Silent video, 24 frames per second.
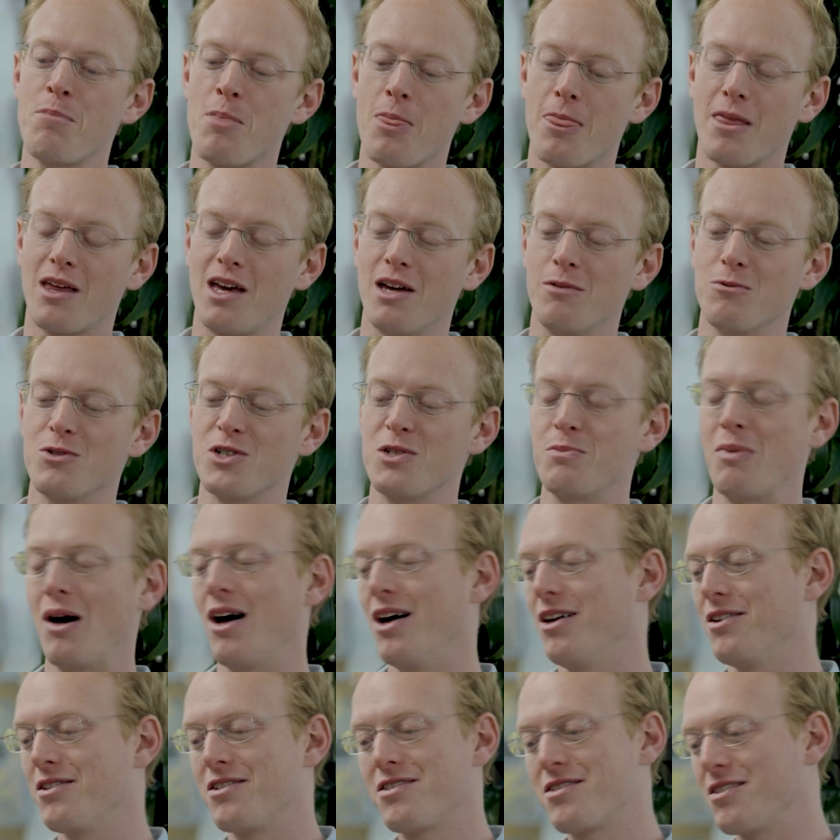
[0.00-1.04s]
can
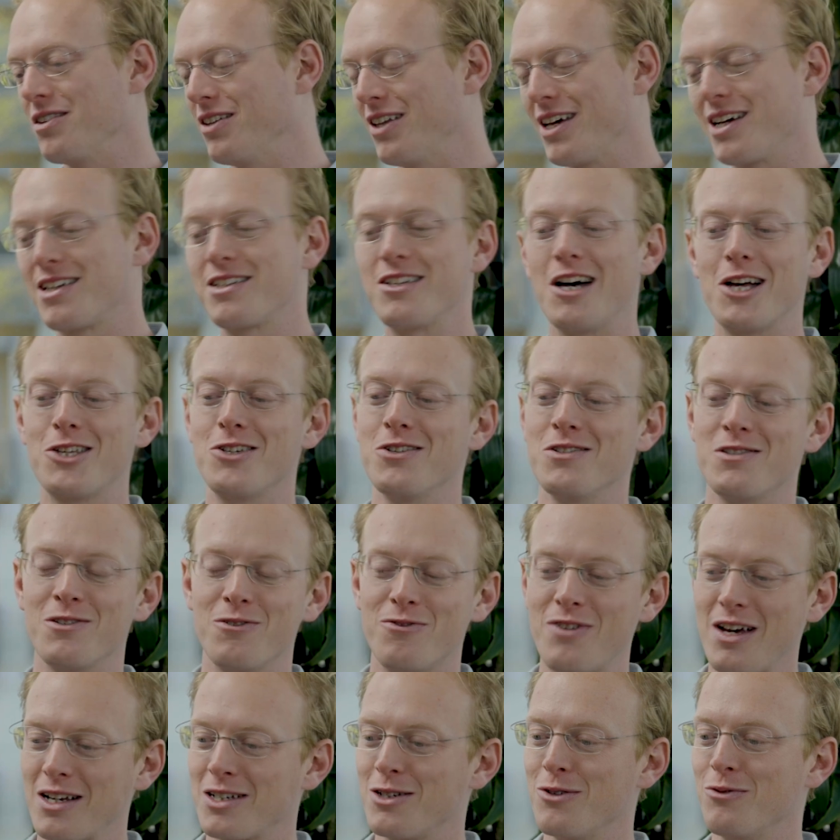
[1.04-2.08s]
respond to like touches
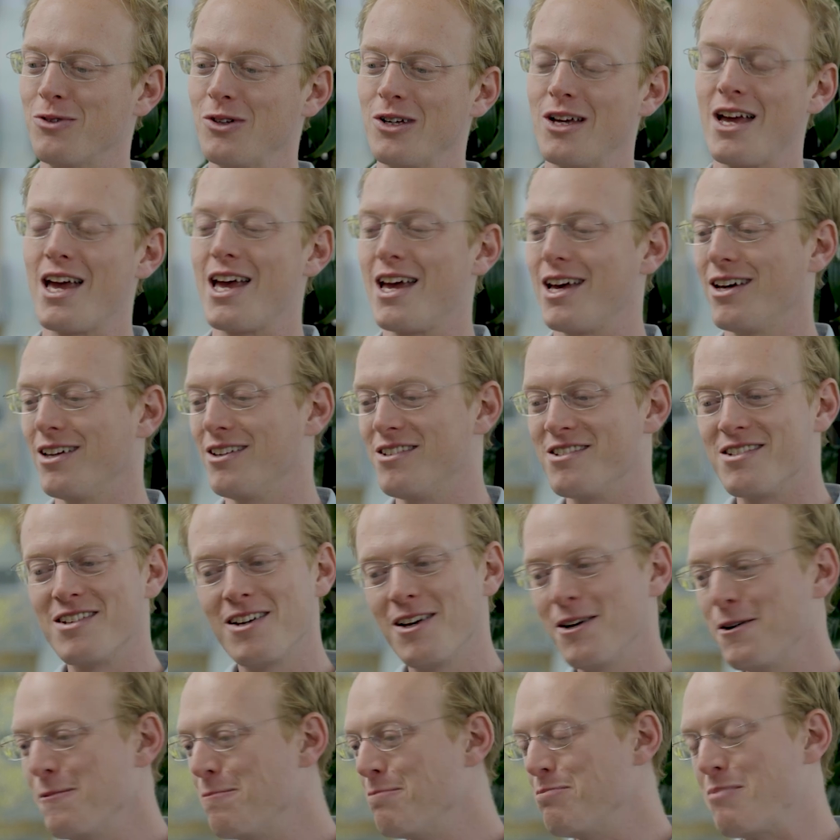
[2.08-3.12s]
effectively and
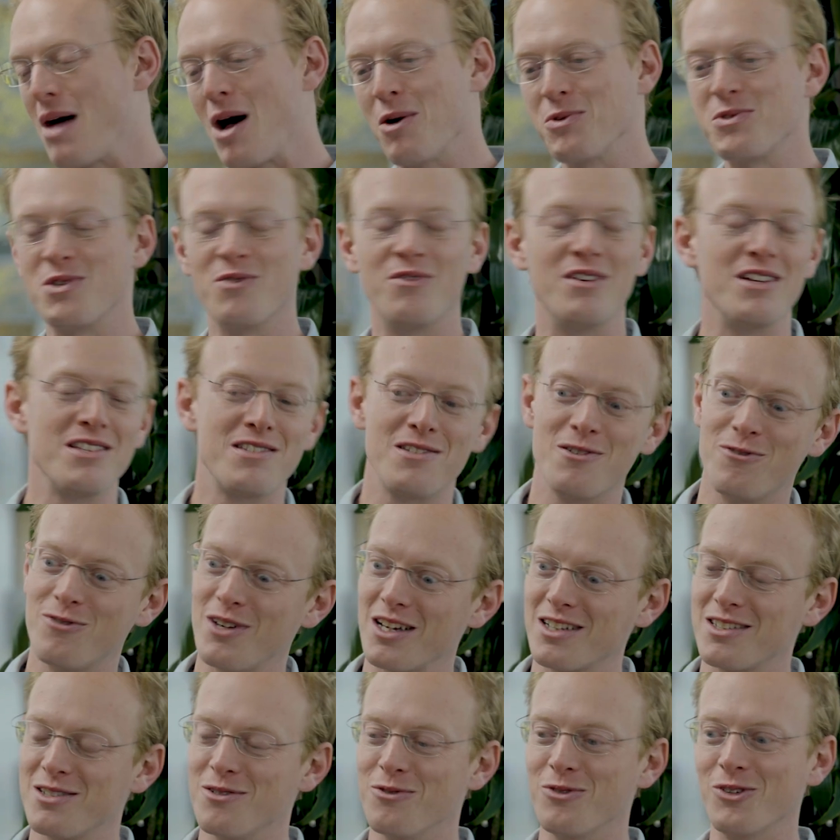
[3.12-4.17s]
mouse events
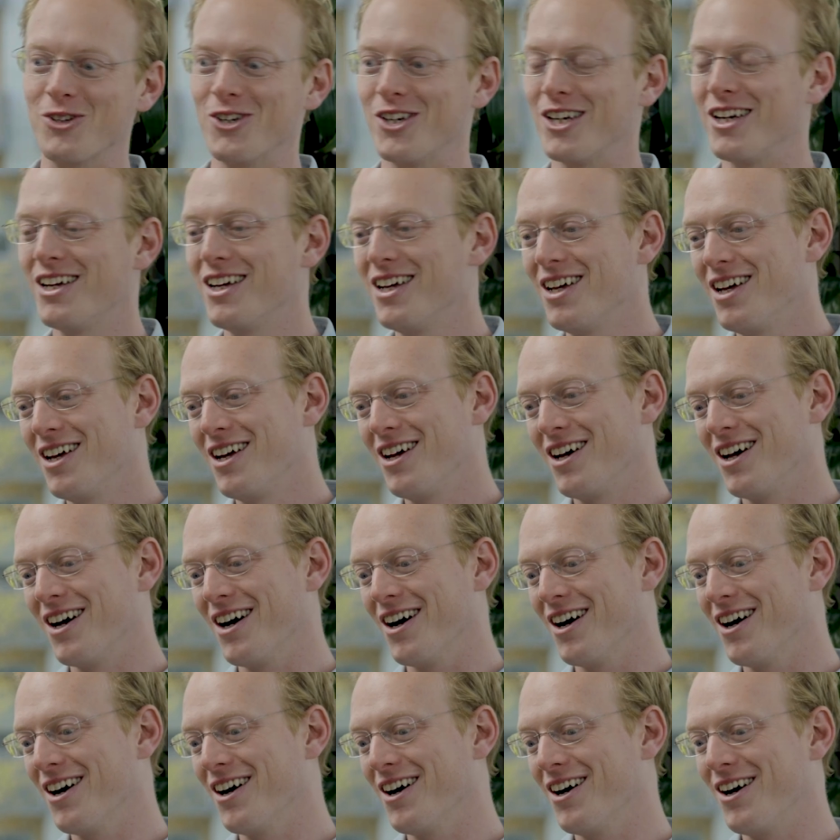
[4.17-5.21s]
effectively,
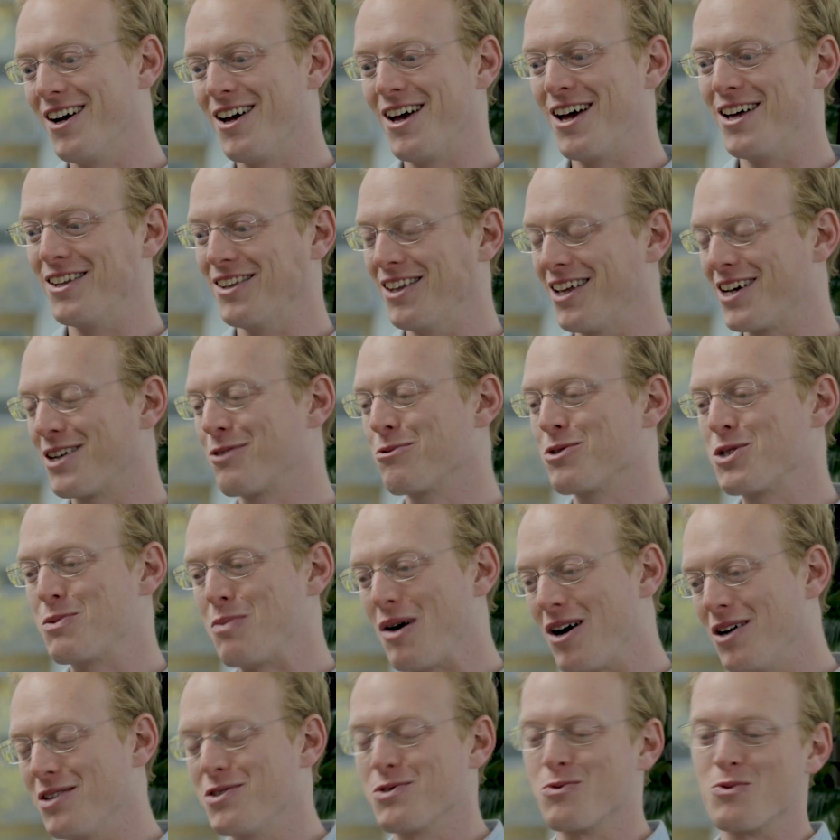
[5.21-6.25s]
and like
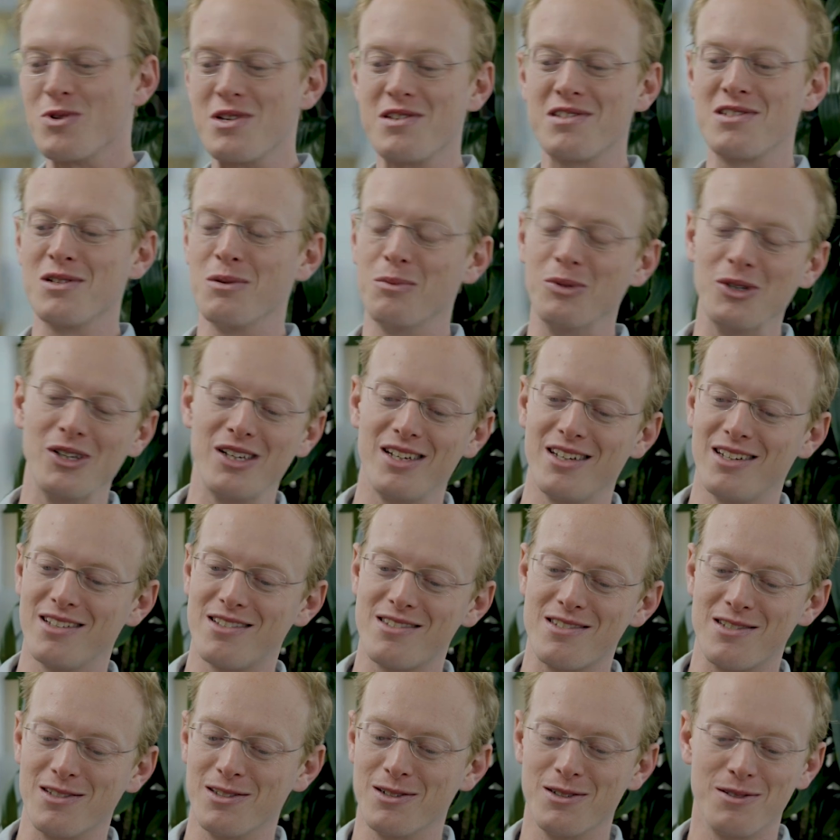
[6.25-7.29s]
responds reasonably
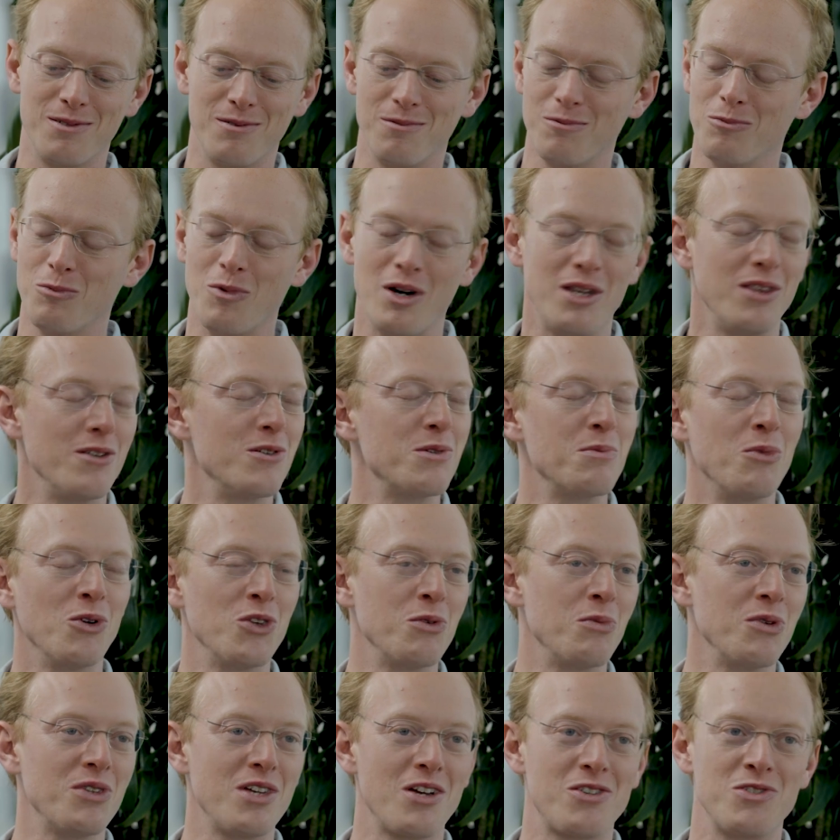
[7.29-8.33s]
to when there's
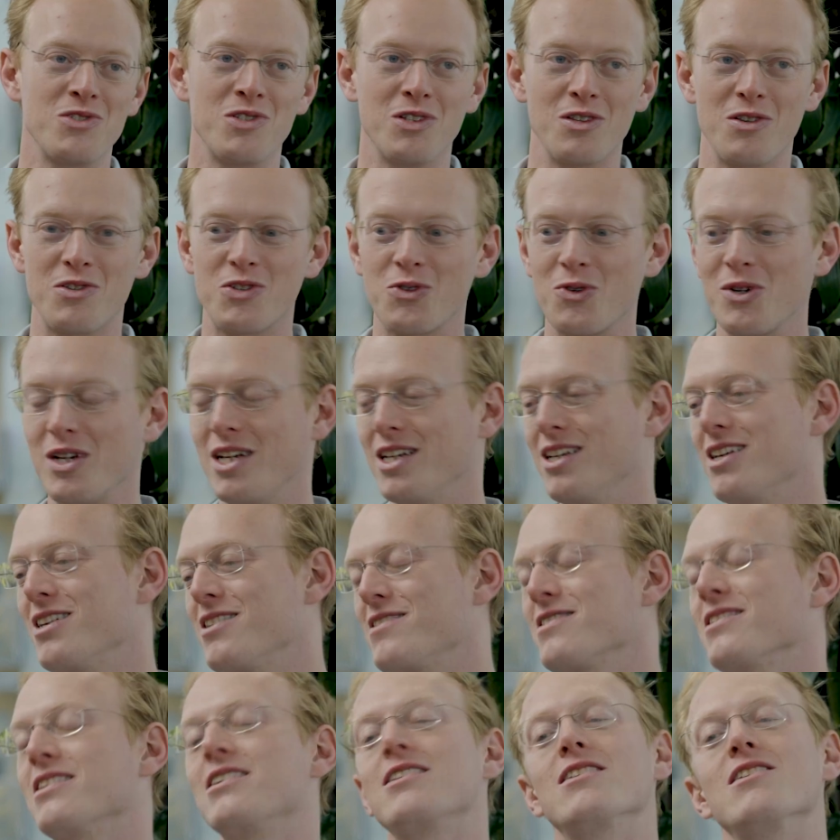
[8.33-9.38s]
multiple touches on the screen, it's
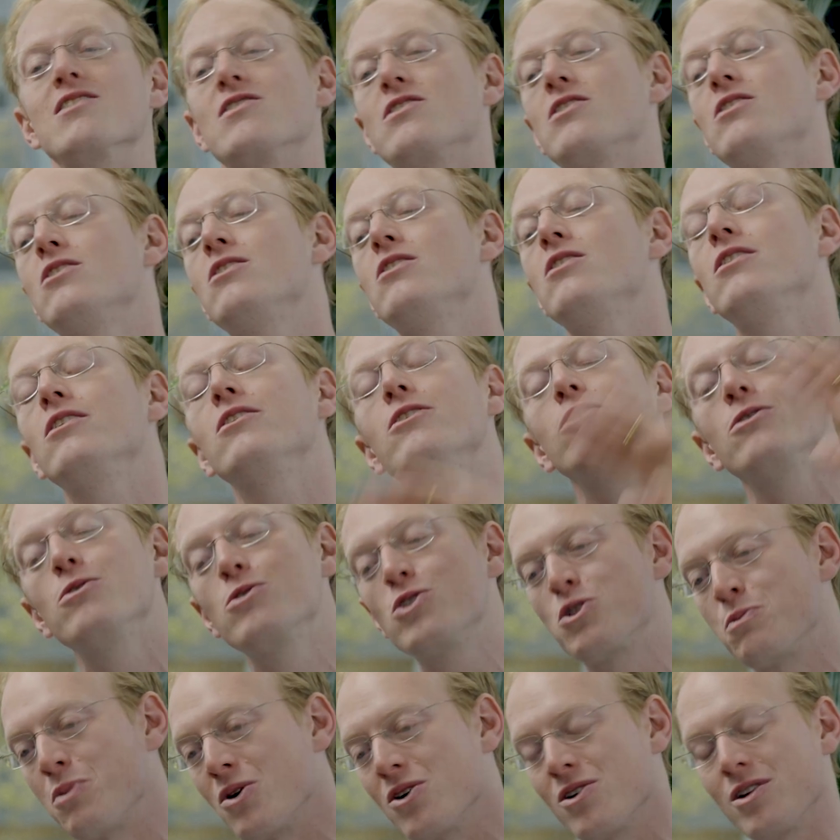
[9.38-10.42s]
like this
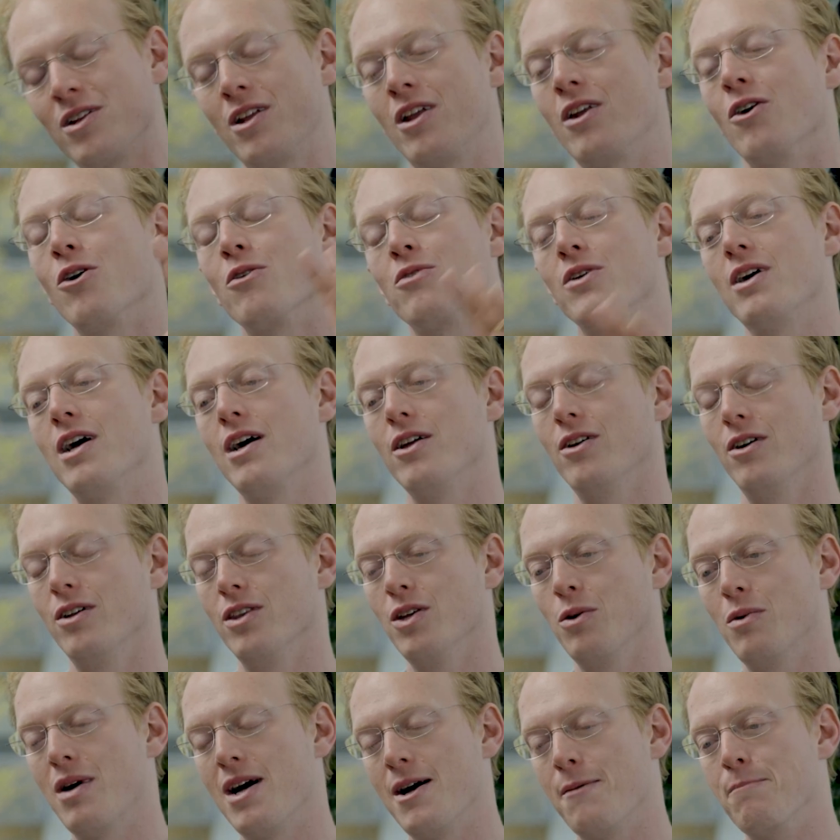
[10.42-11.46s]
huge burden and overhead on the
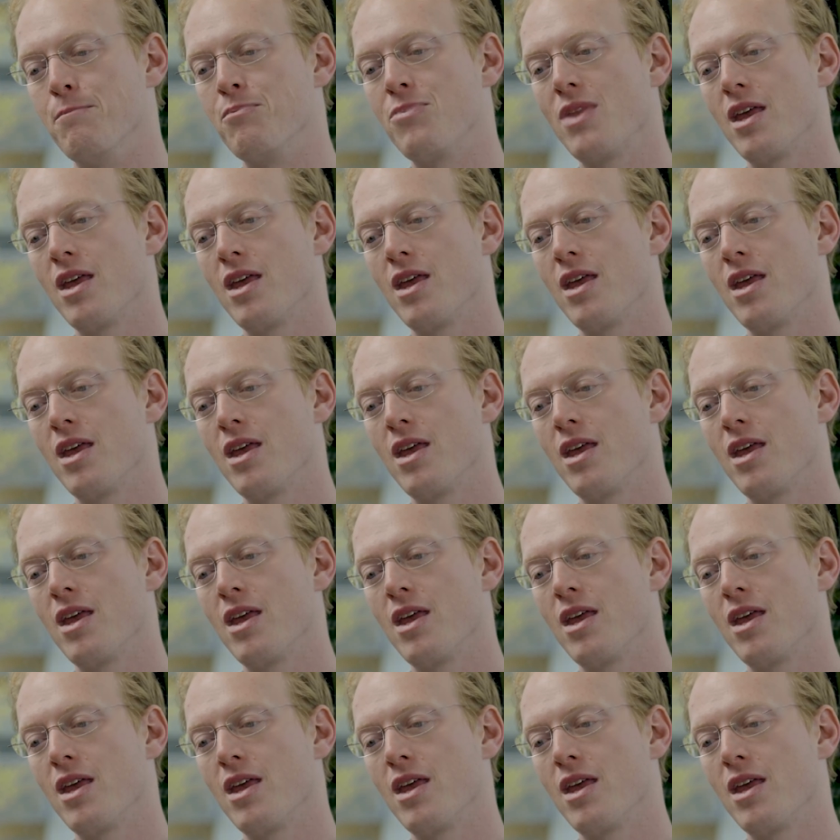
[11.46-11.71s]
web.